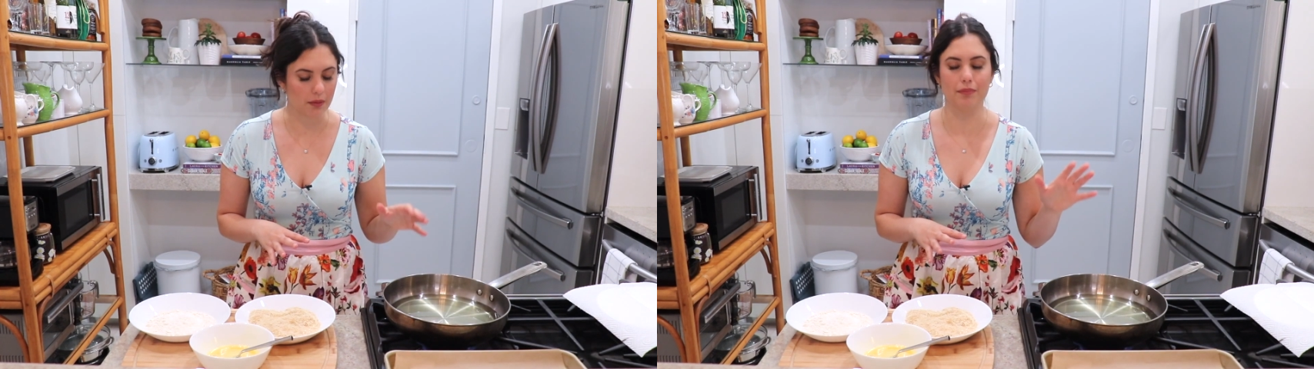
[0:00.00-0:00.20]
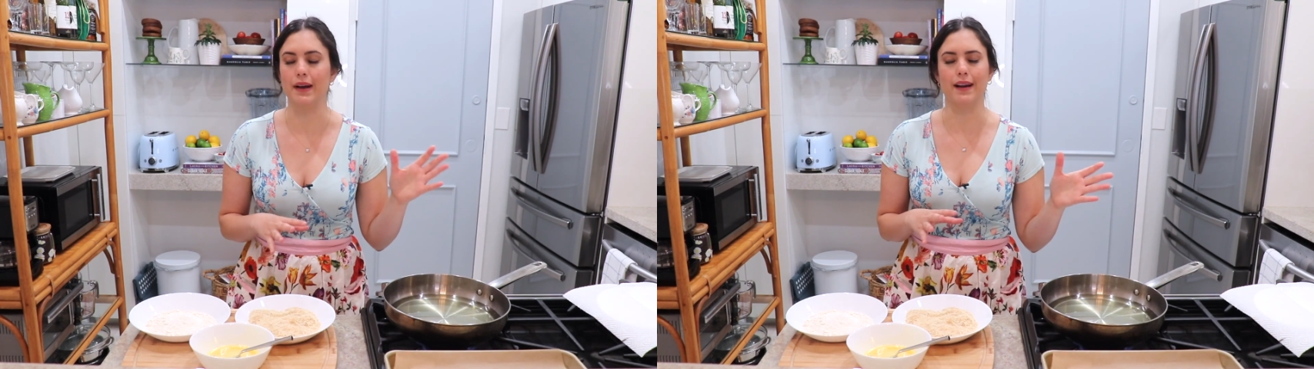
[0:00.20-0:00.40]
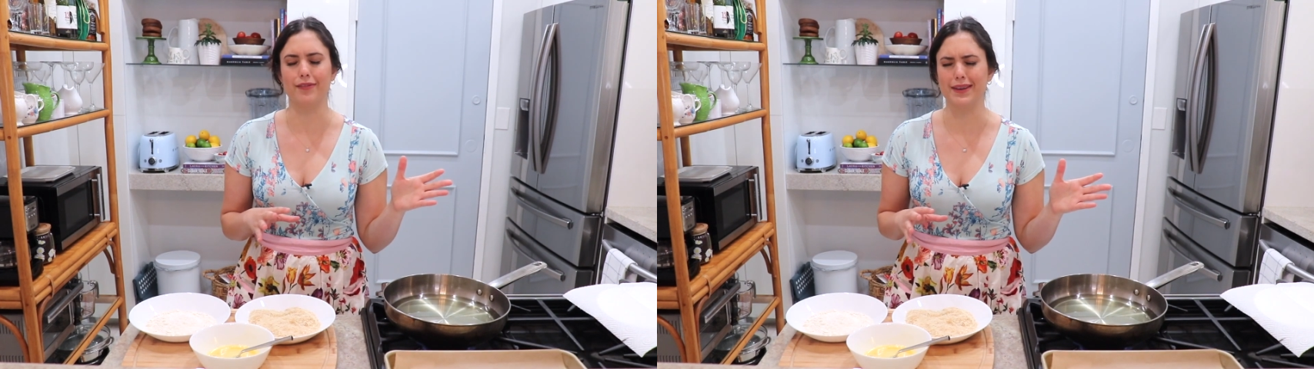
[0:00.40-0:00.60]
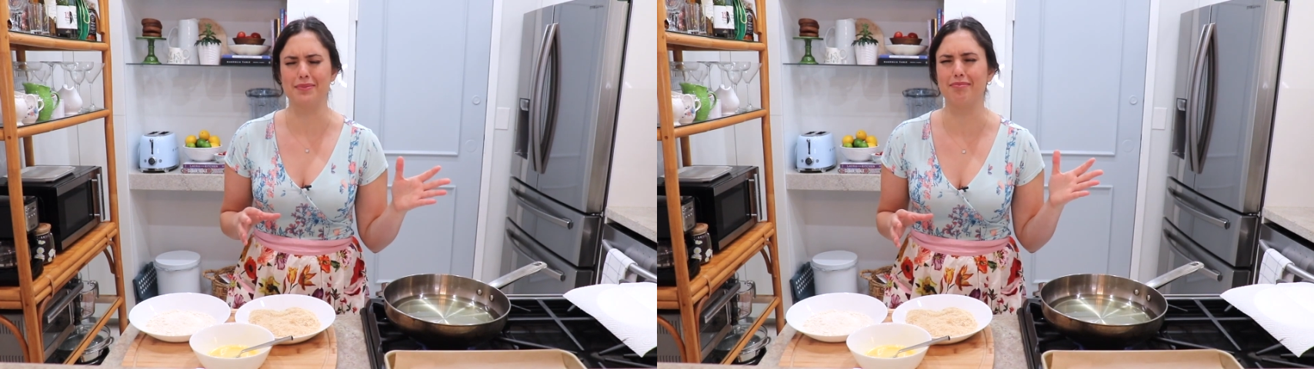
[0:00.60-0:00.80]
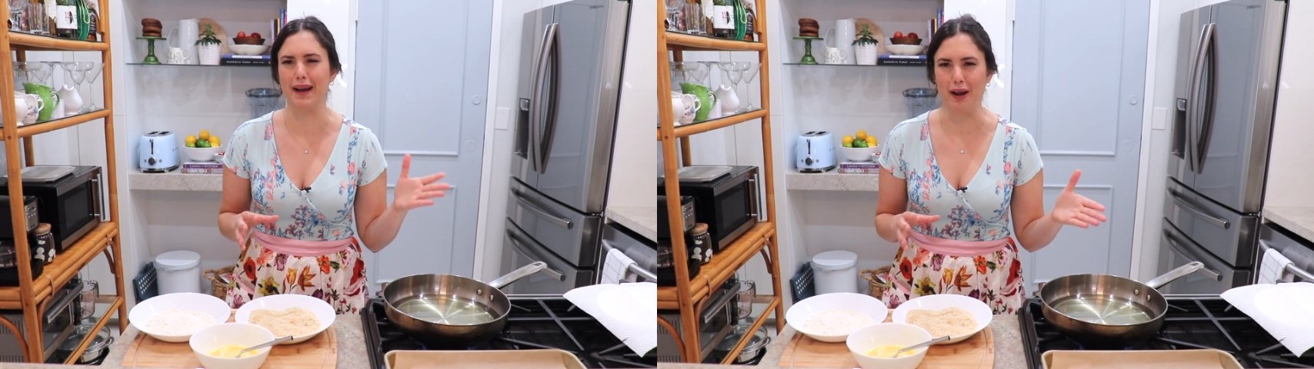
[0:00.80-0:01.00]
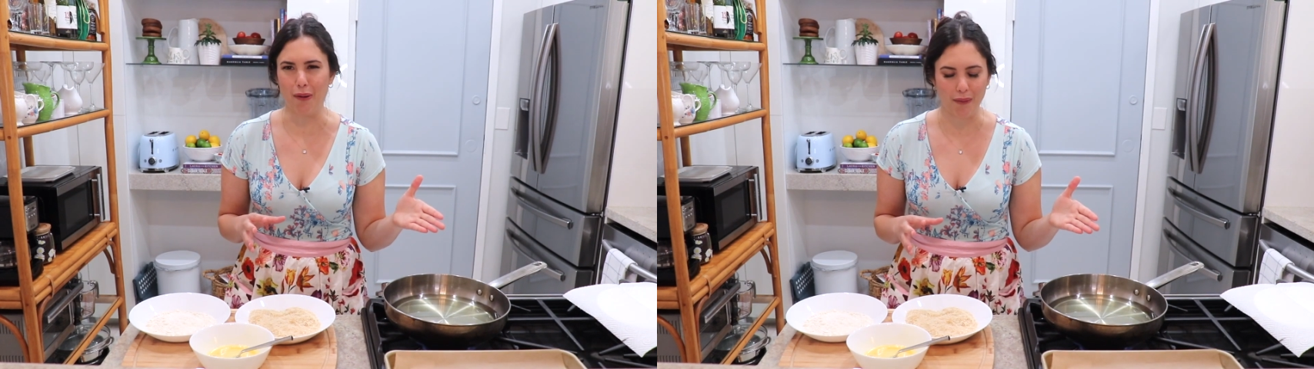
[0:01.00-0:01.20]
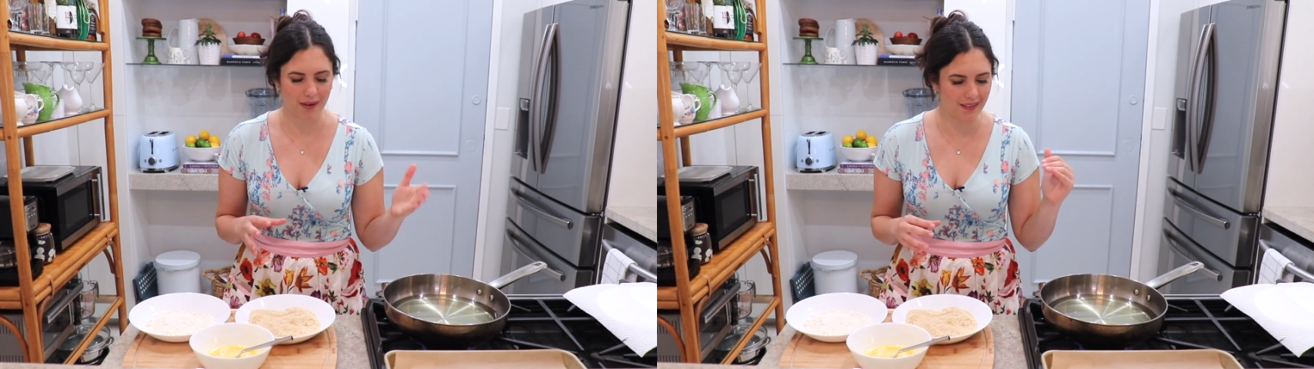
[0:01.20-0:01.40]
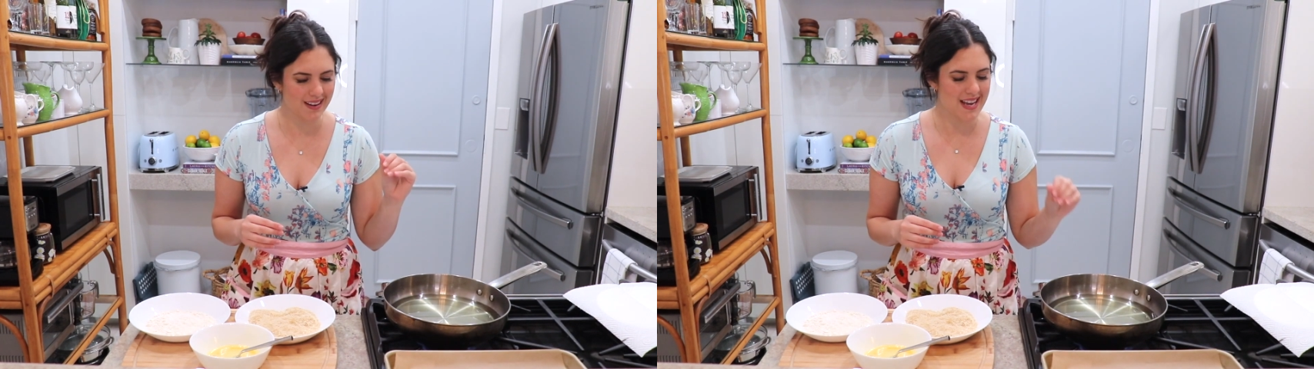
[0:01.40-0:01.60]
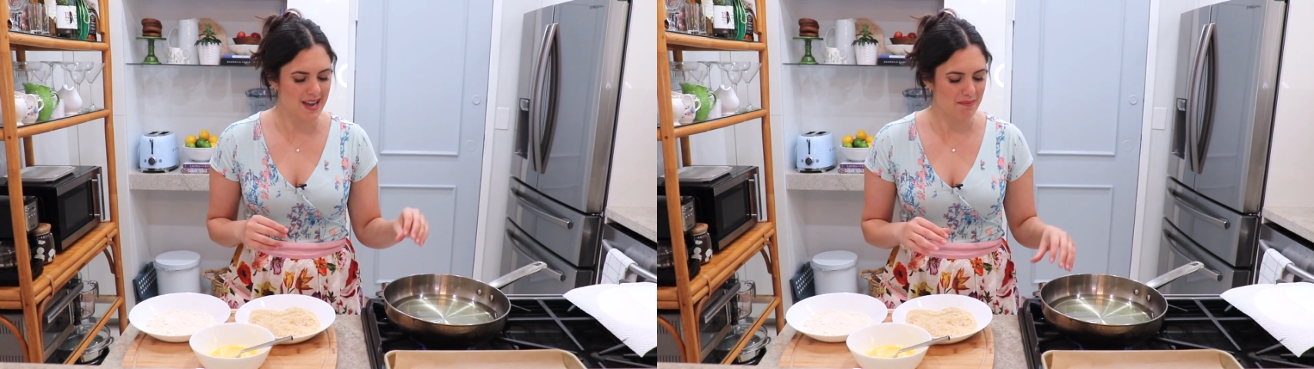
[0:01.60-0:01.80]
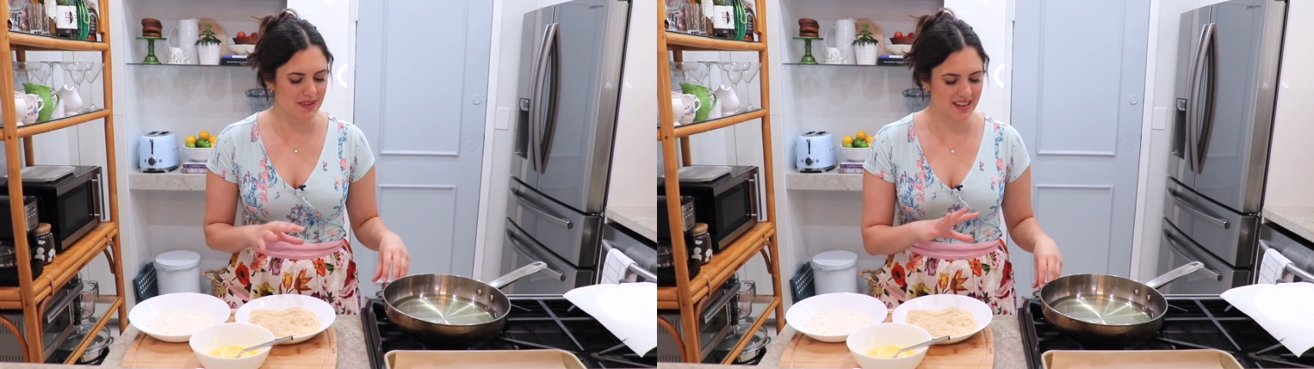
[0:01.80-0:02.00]
my oil,
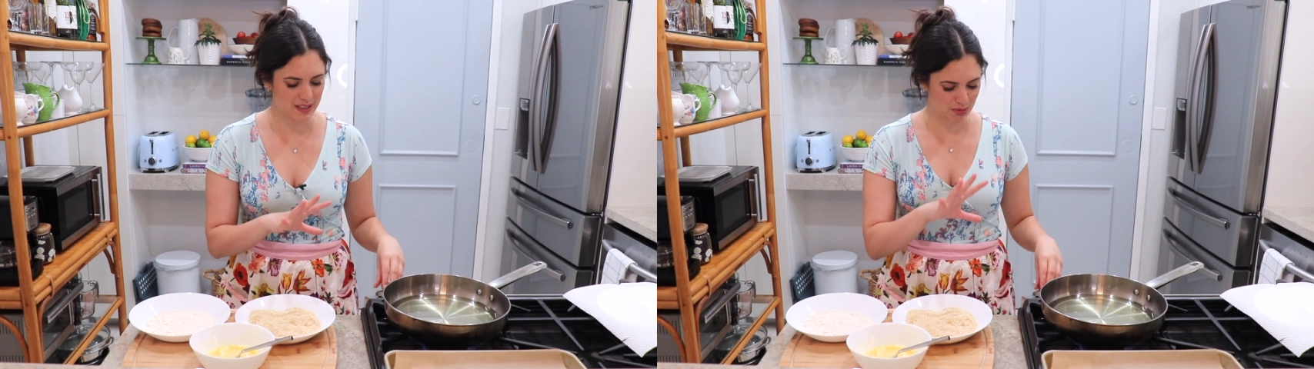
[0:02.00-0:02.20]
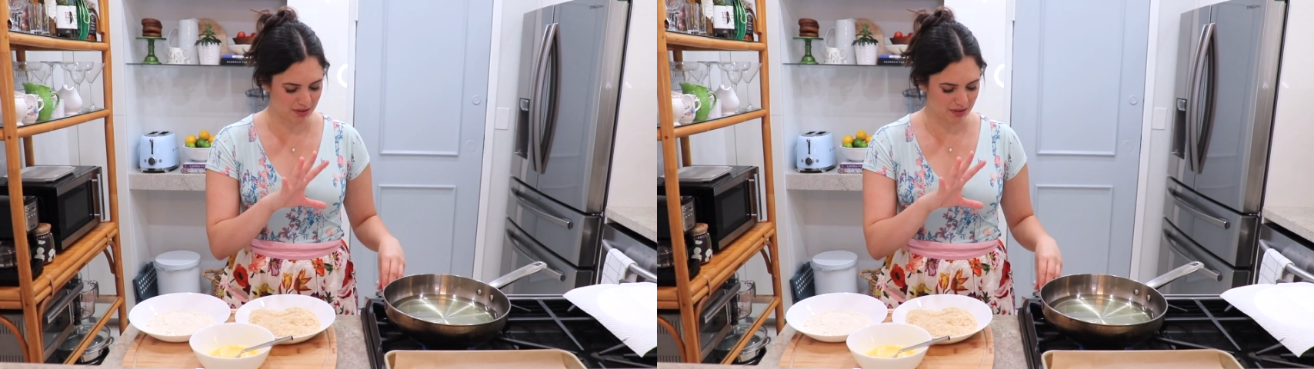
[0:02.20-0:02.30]
because